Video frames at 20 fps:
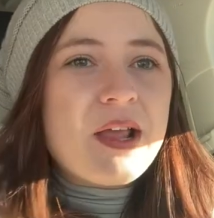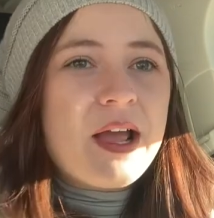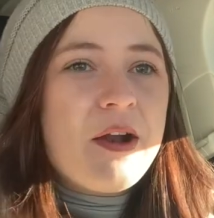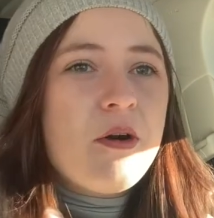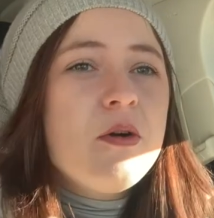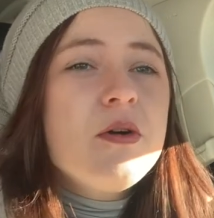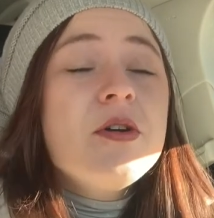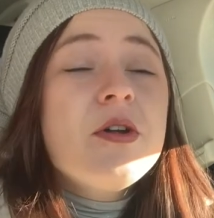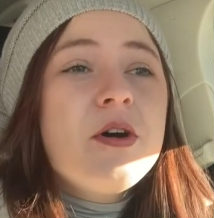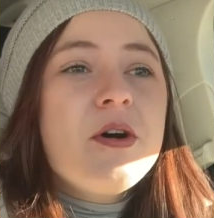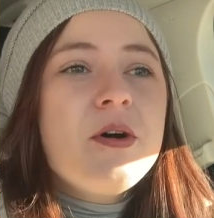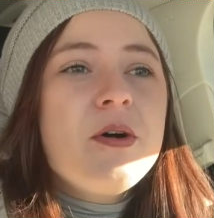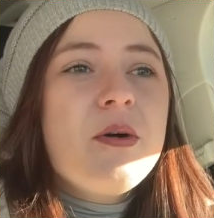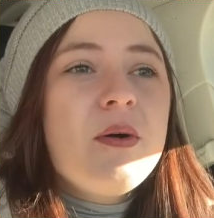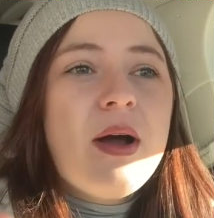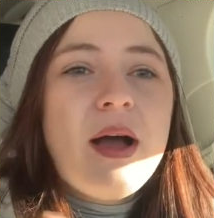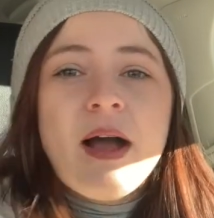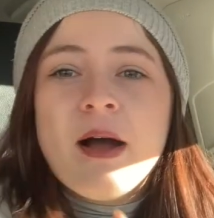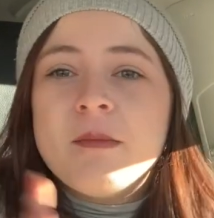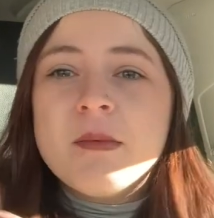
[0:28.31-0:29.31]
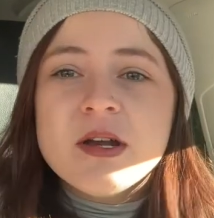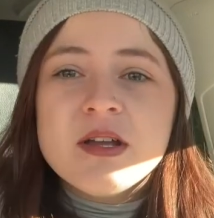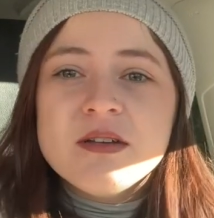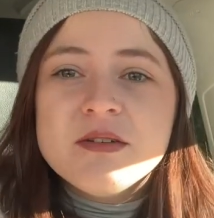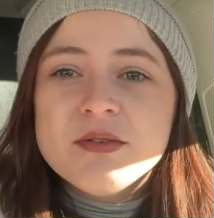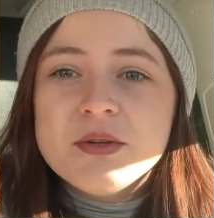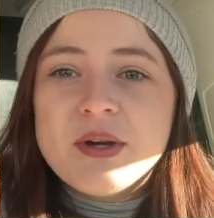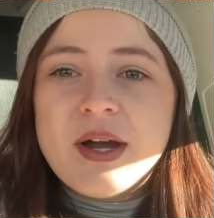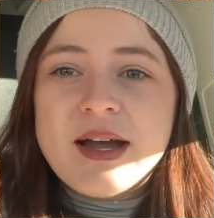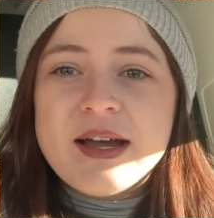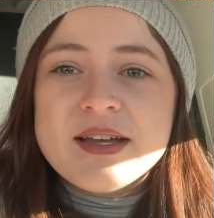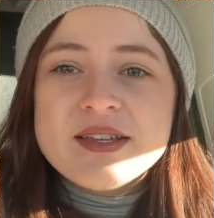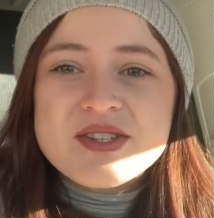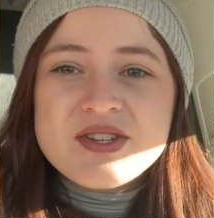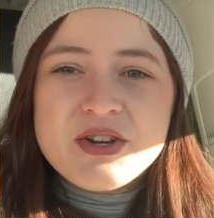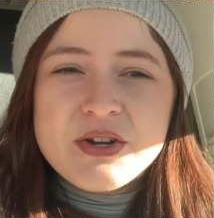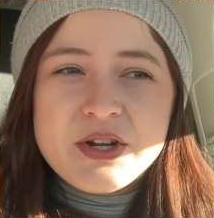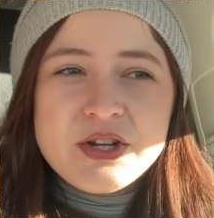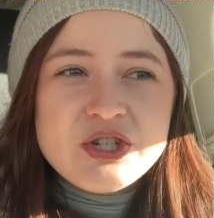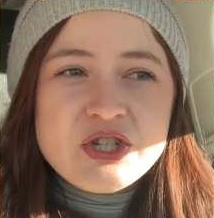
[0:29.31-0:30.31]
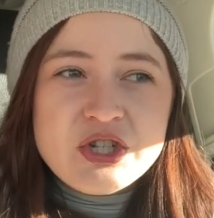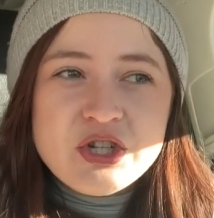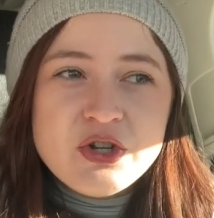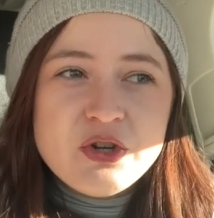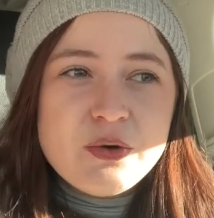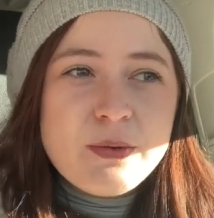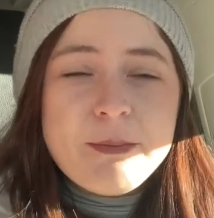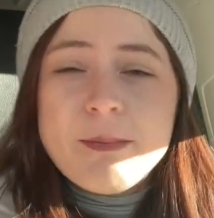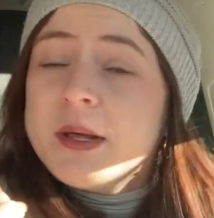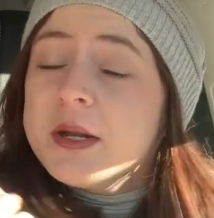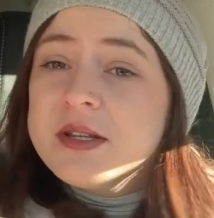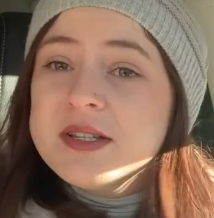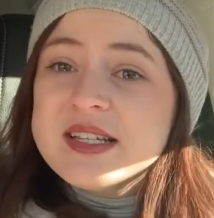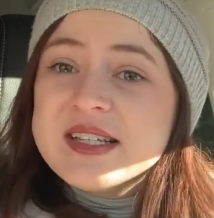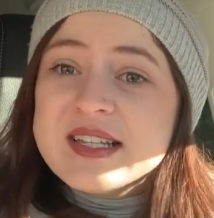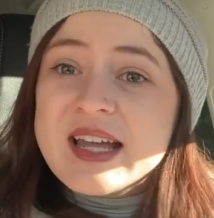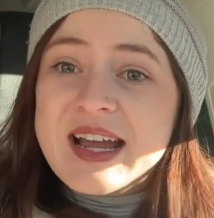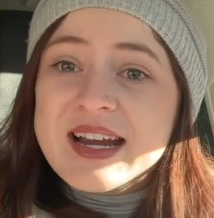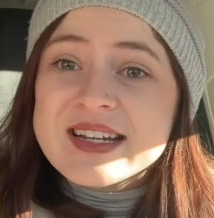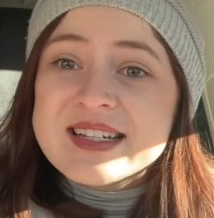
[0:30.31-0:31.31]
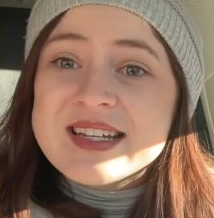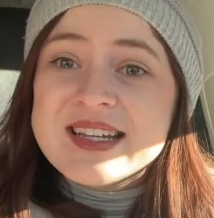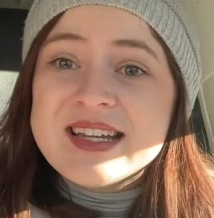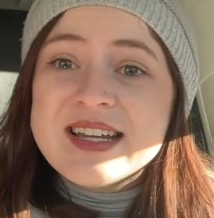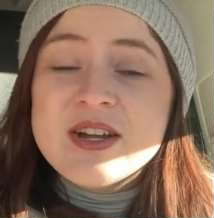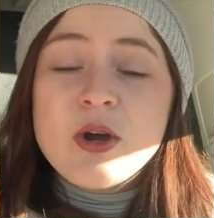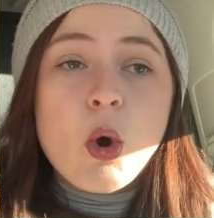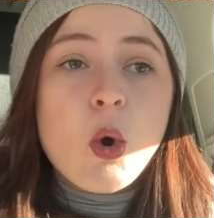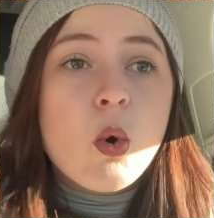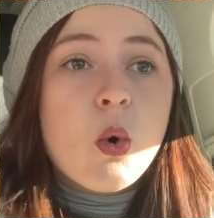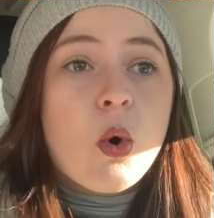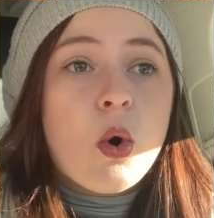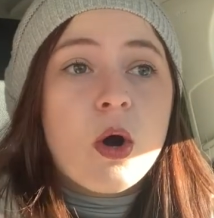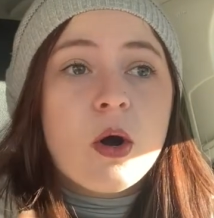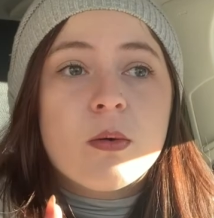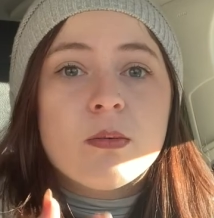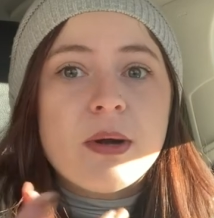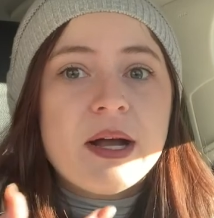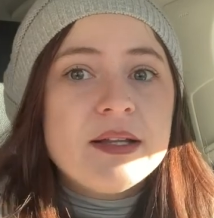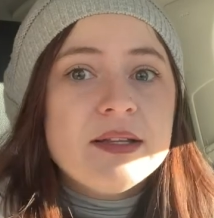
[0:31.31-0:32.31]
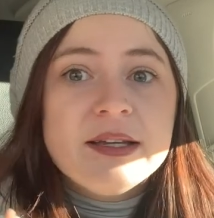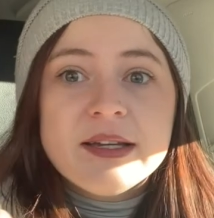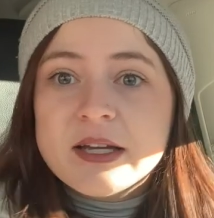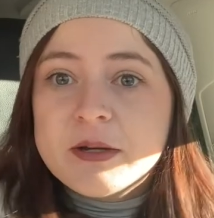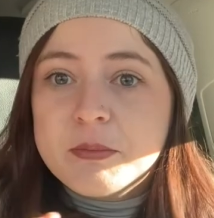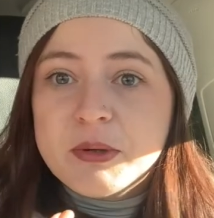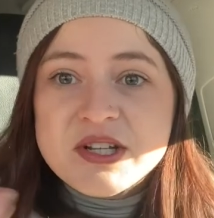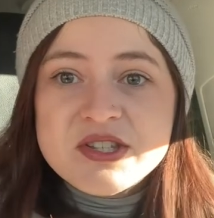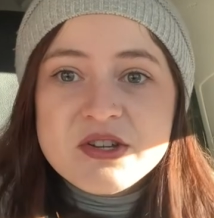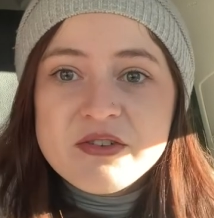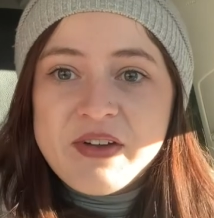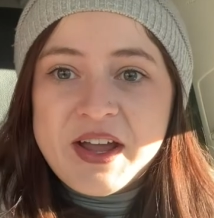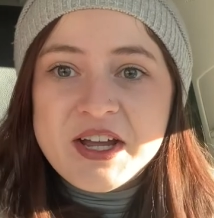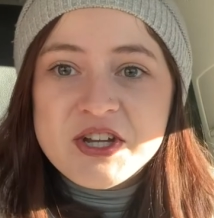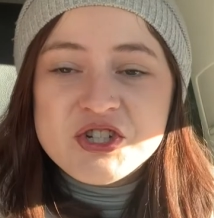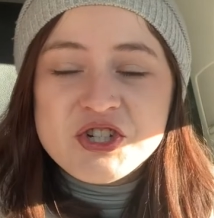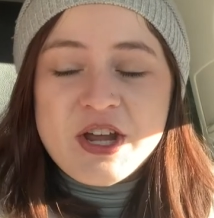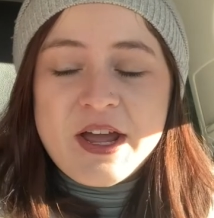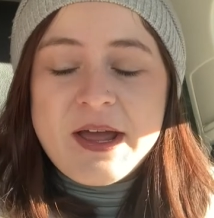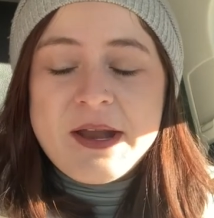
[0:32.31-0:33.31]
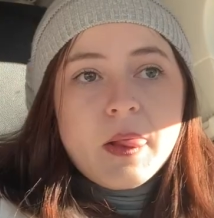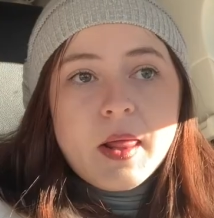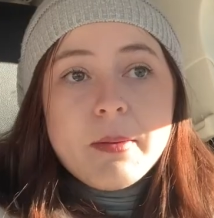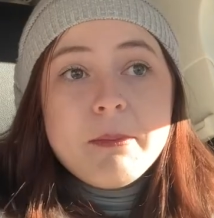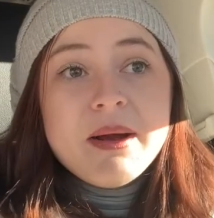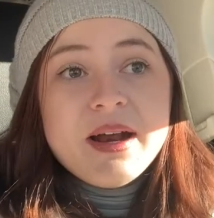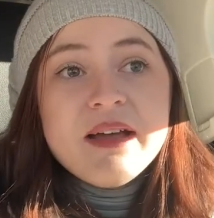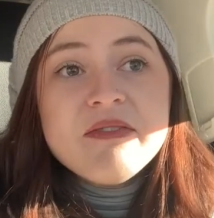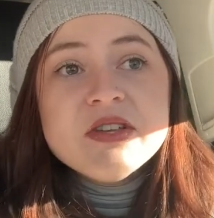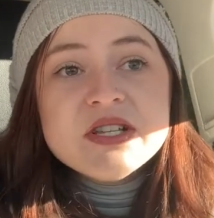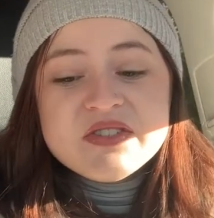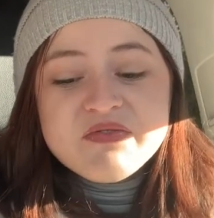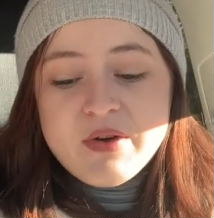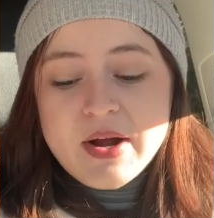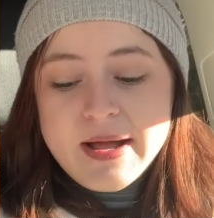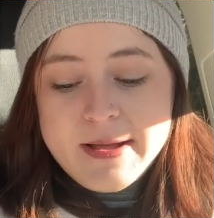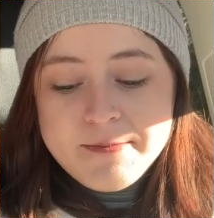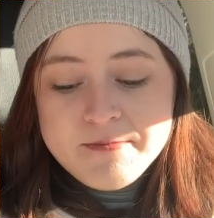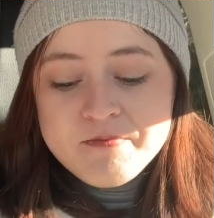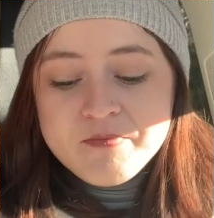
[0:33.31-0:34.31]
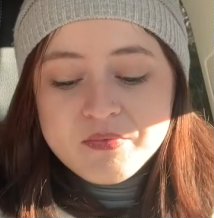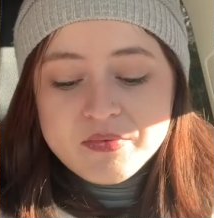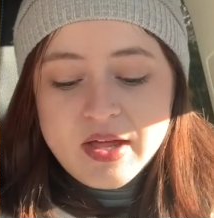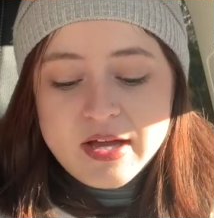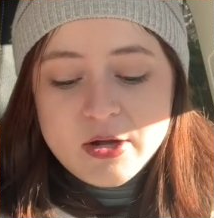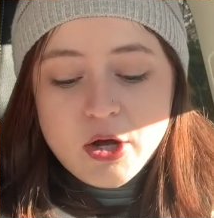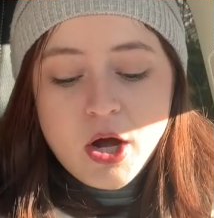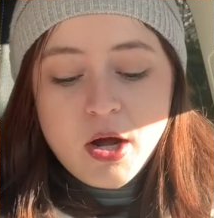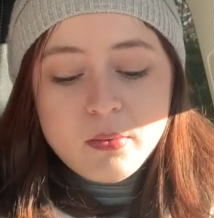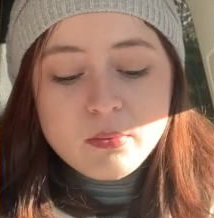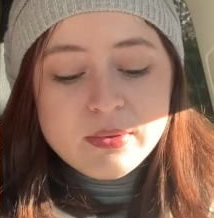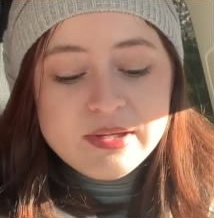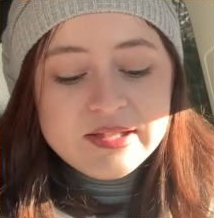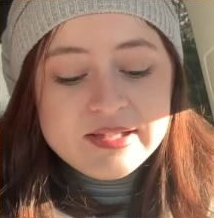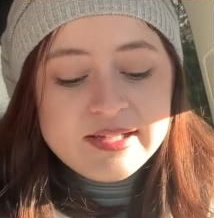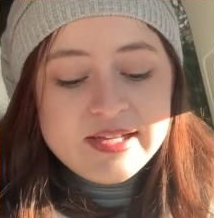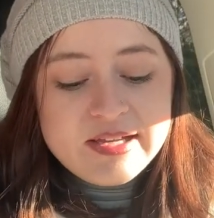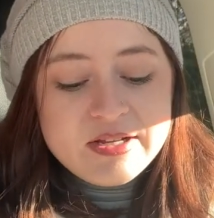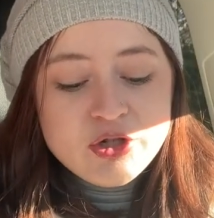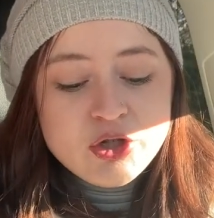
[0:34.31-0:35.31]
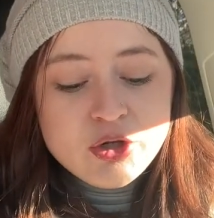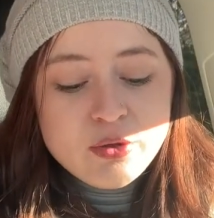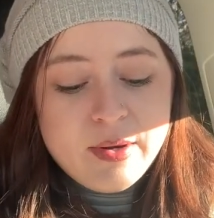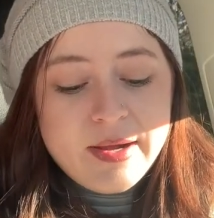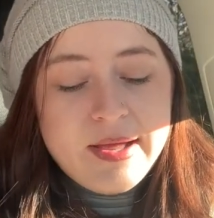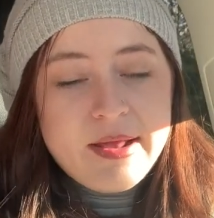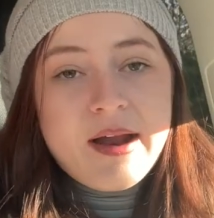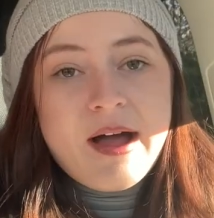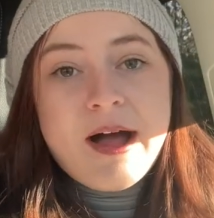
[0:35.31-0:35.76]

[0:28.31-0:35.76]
I don't know how many of you guys are into metal detecting or relic preservation, but I have this friend that got really into it.